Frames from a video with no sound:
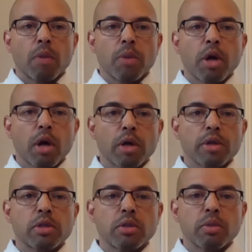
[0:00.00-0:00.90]
And
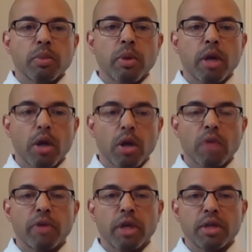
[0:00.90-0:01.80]
because
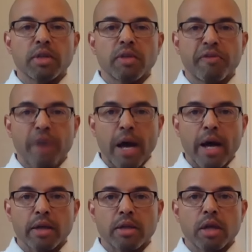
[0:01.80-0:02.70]
caregiving is
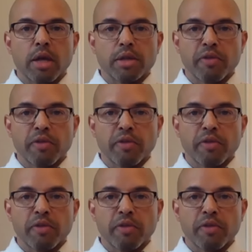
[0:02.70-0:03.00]
defined